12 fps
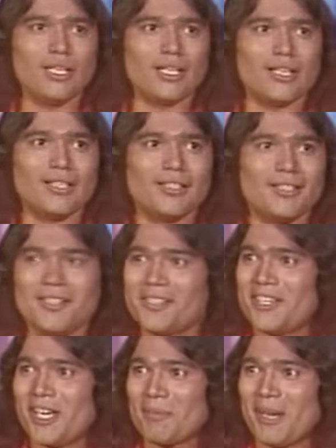uh,
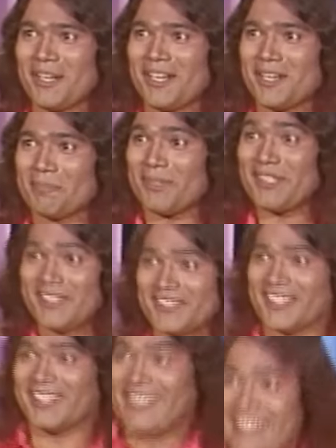take my land,
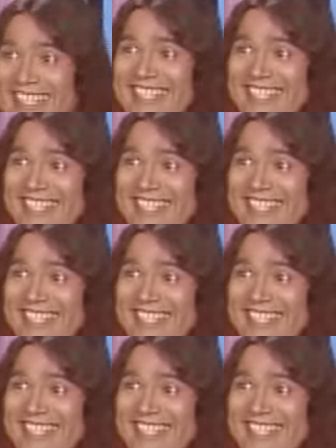please. Charlie